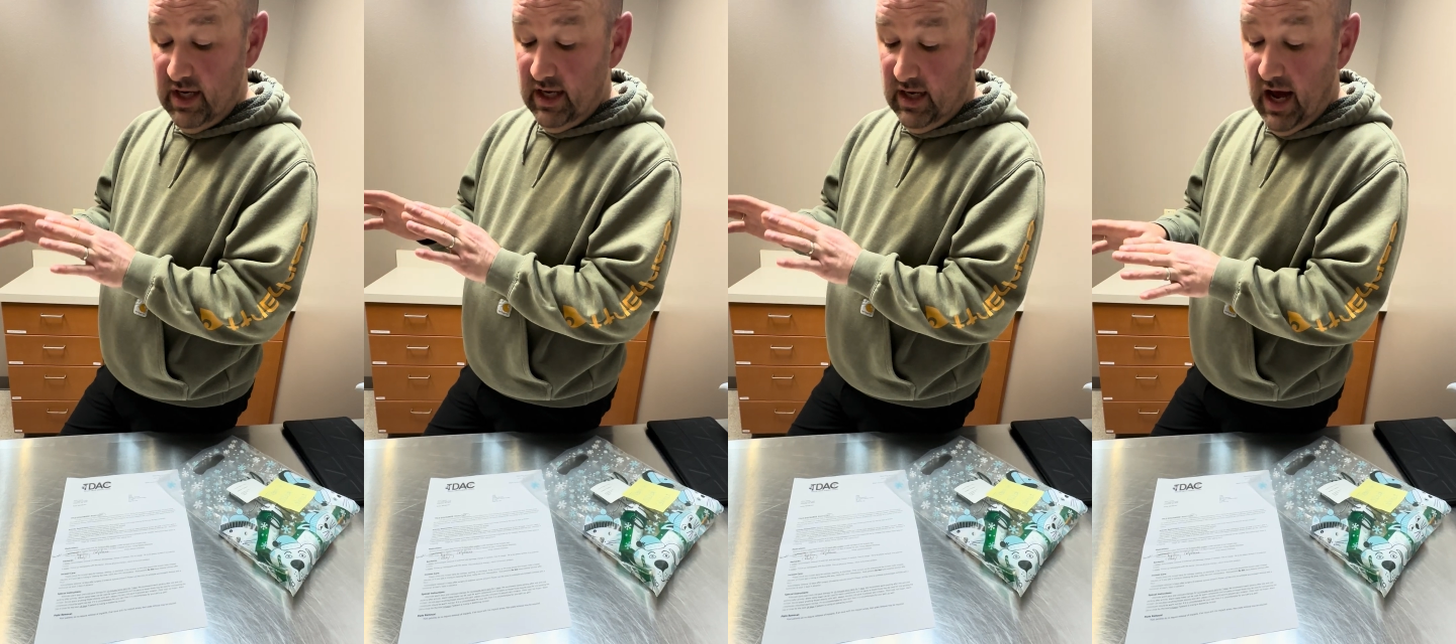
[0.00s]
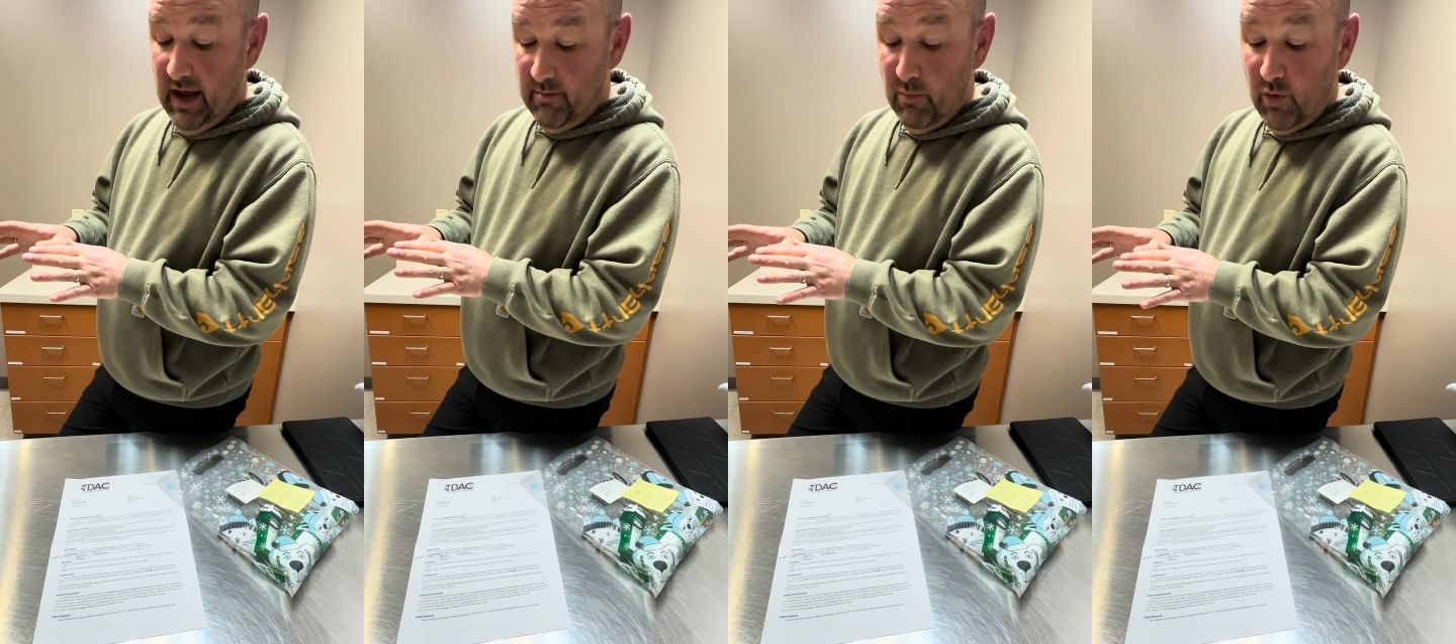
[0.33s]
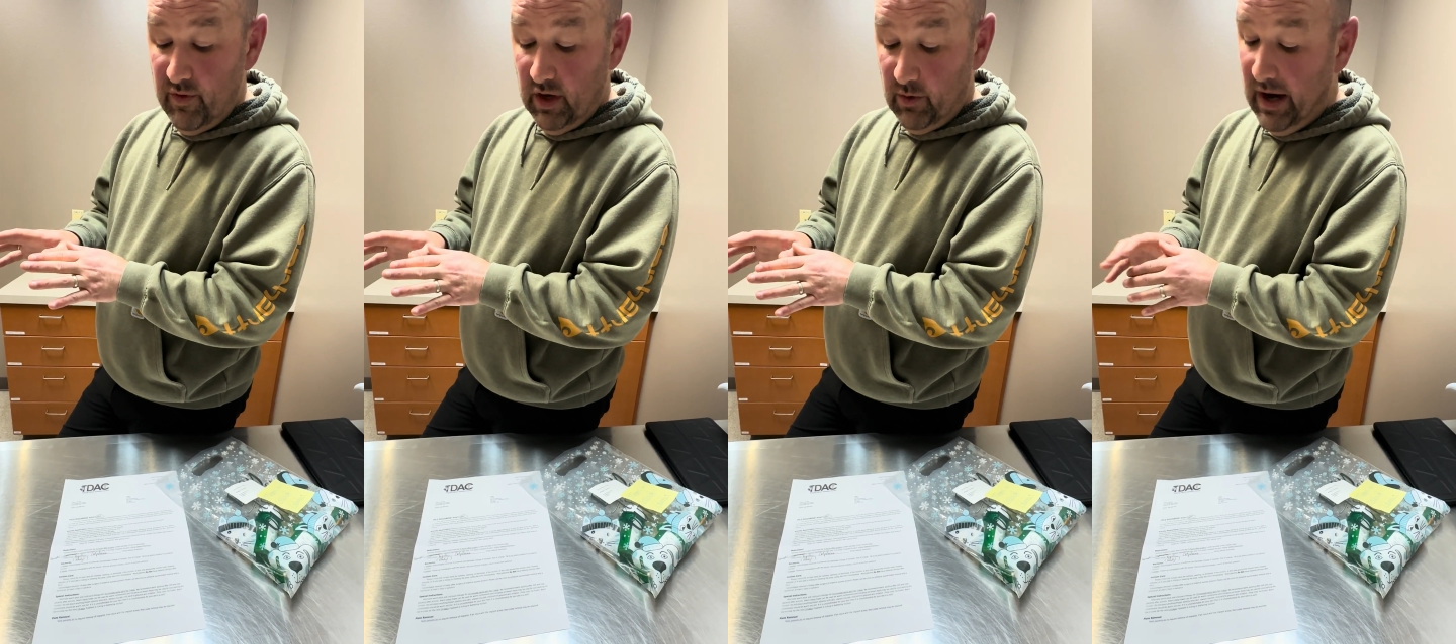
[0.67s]
and not
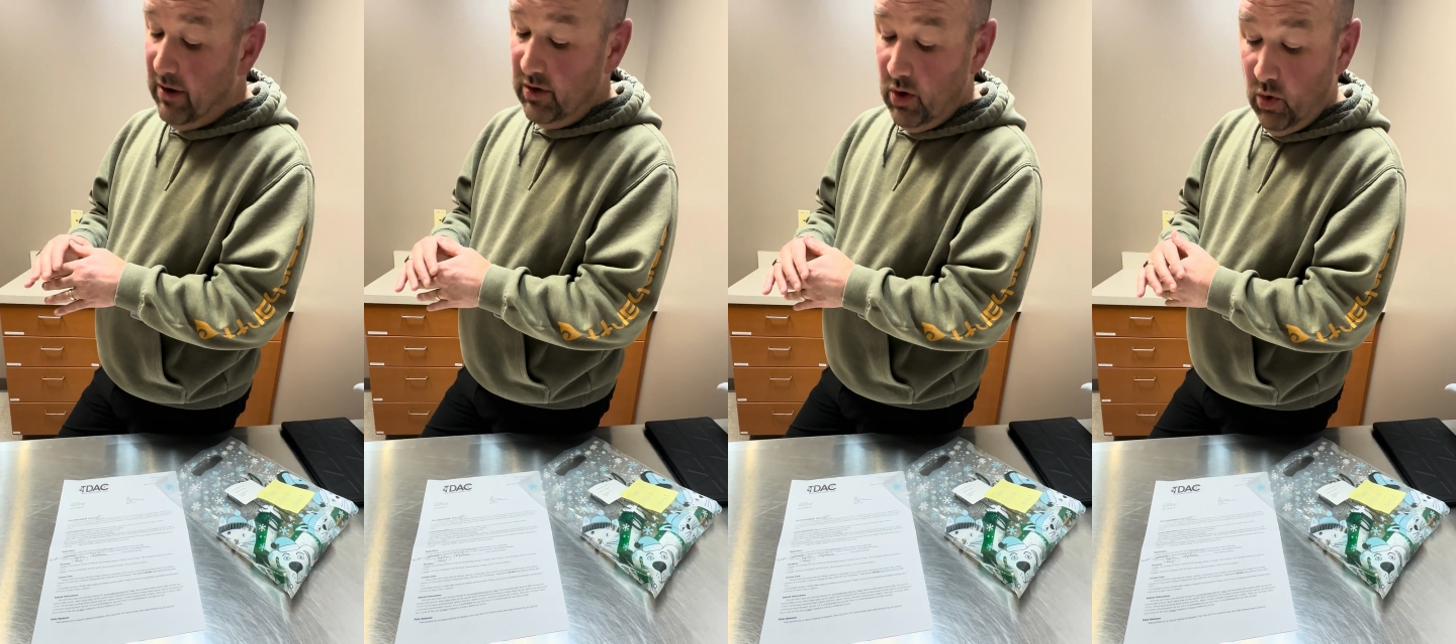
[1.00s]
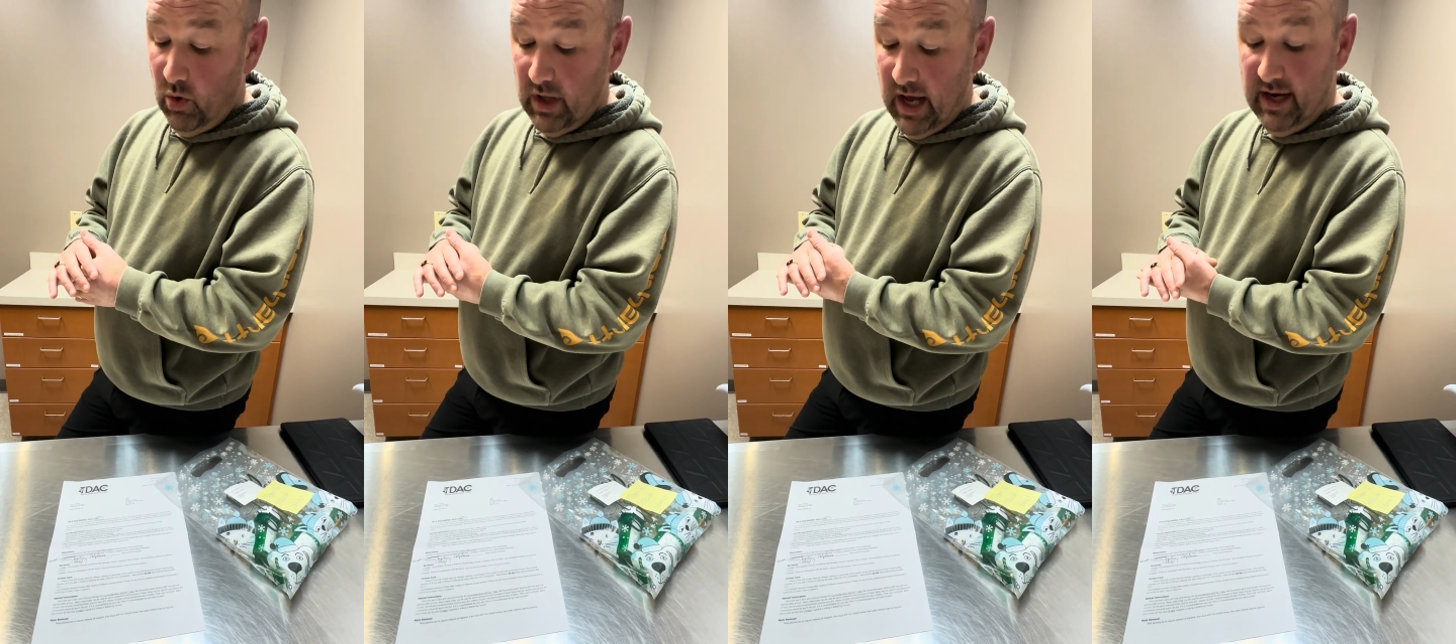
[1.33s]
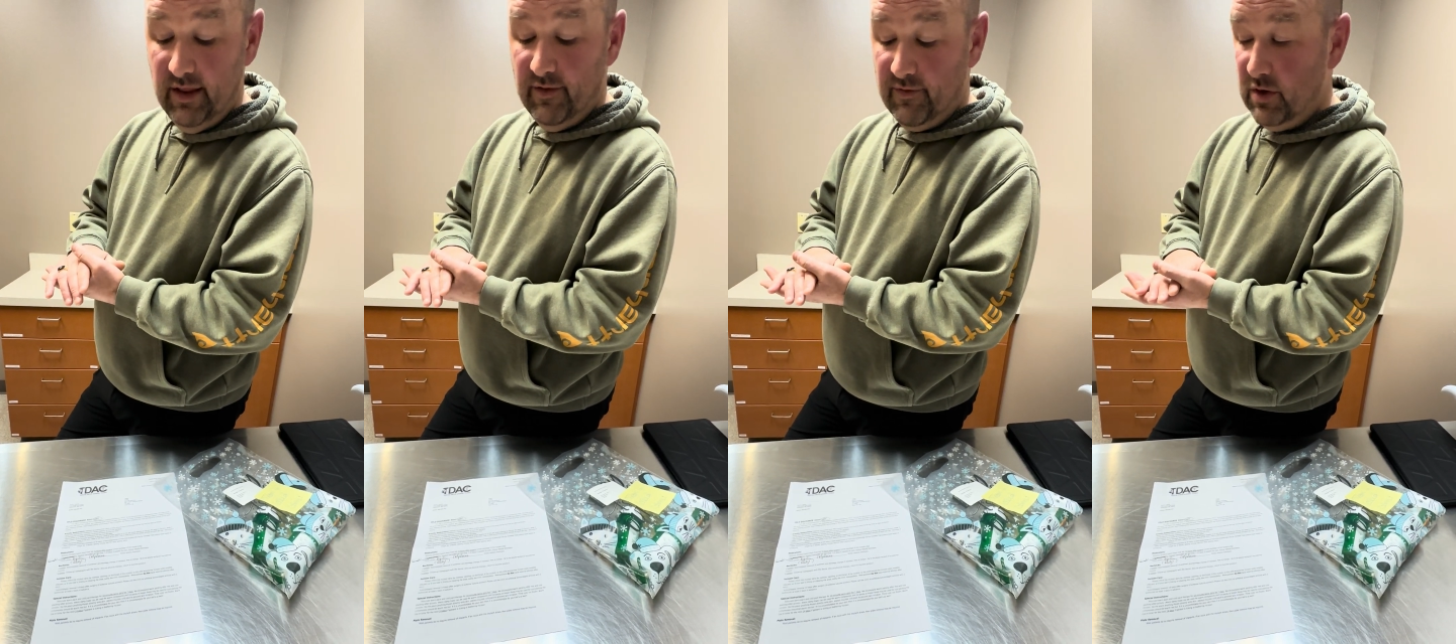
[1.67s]
moving around a whole lot
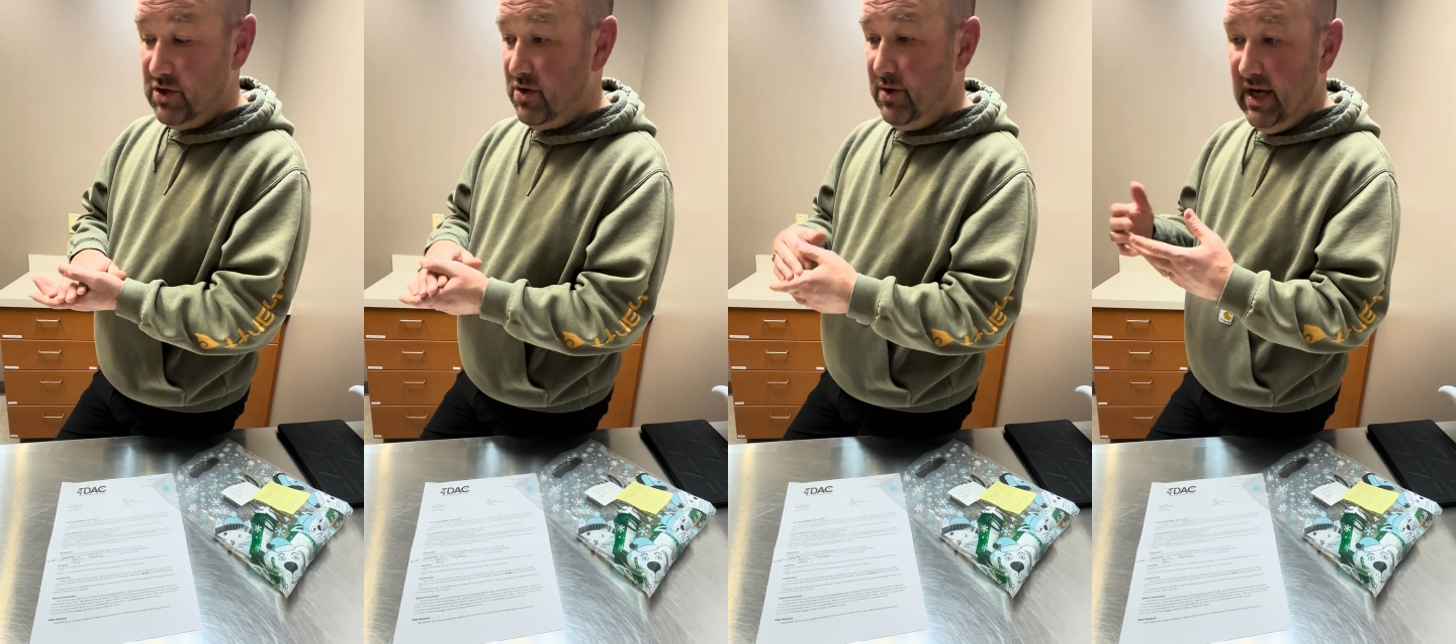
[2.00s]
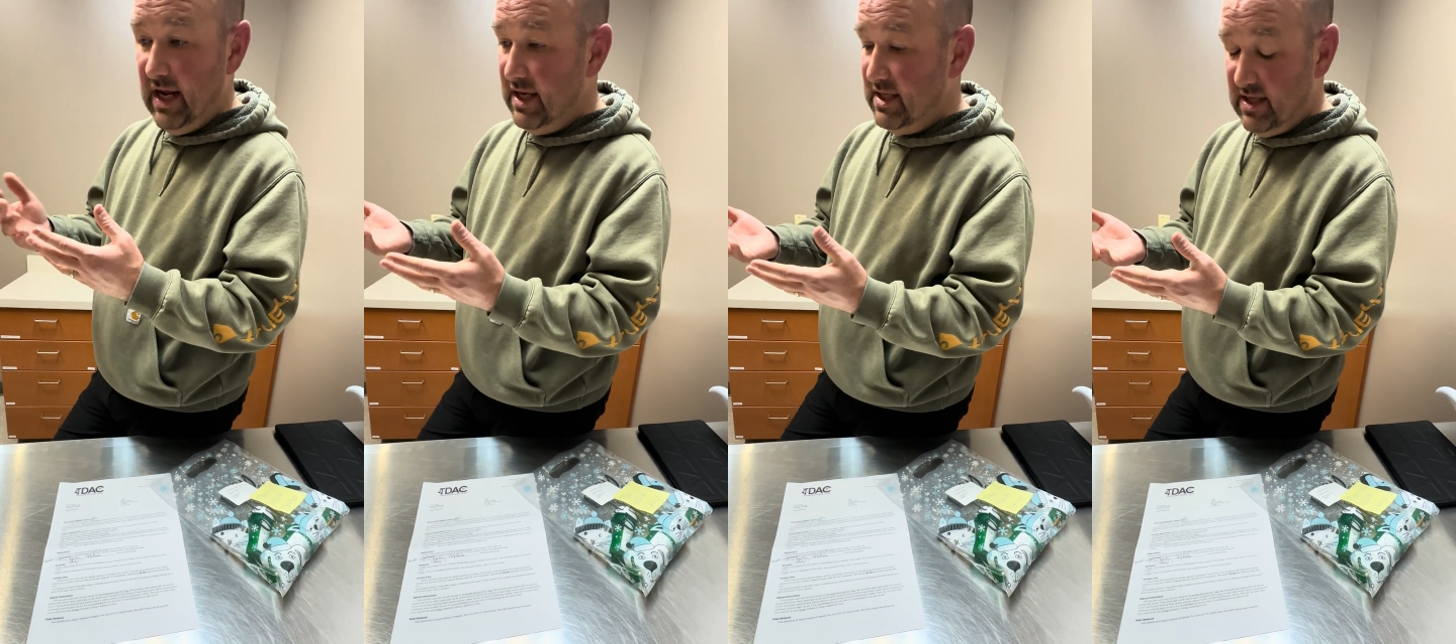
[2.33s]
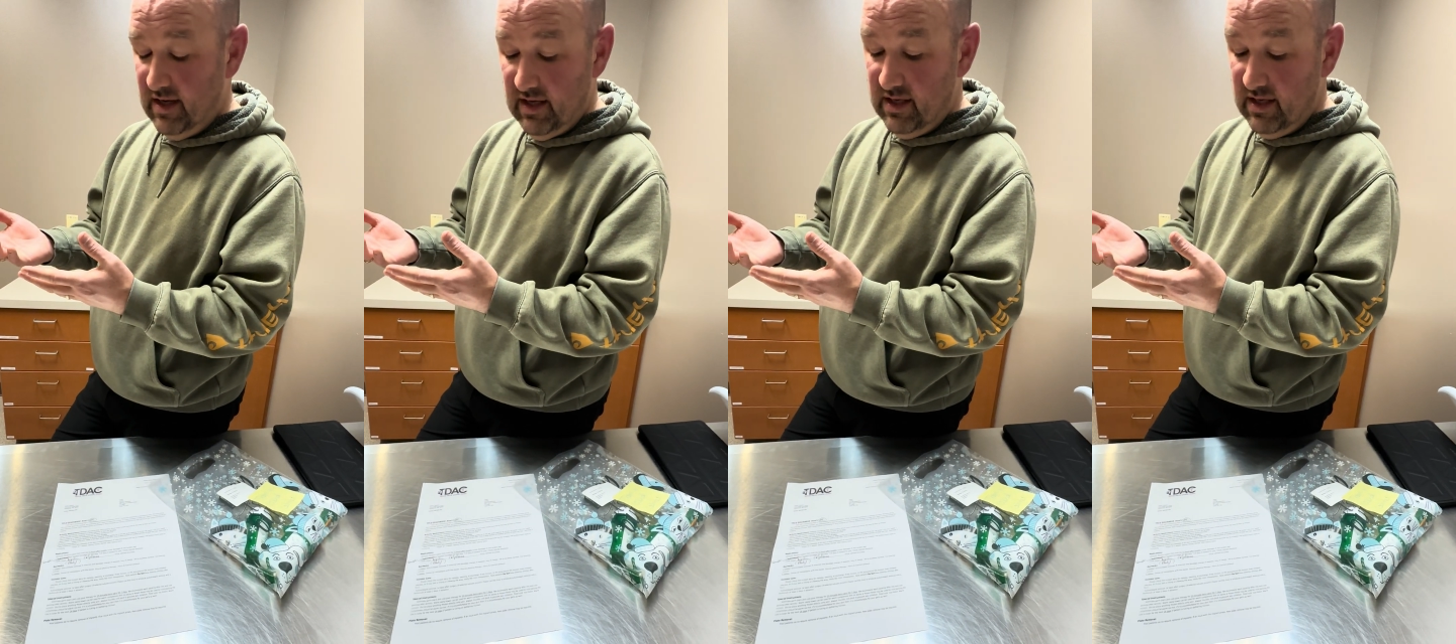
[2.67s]
in the first 3 days,